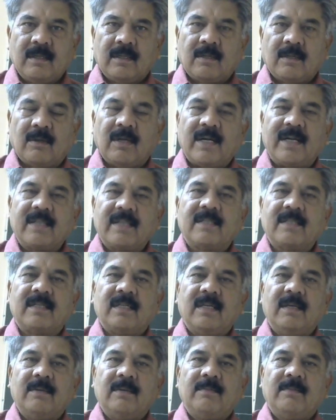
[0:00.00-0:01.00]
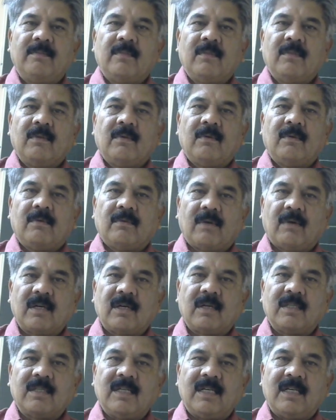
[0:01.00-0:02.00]
Now let us see what
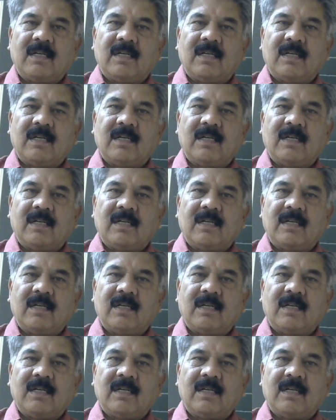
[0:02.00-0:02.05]
are the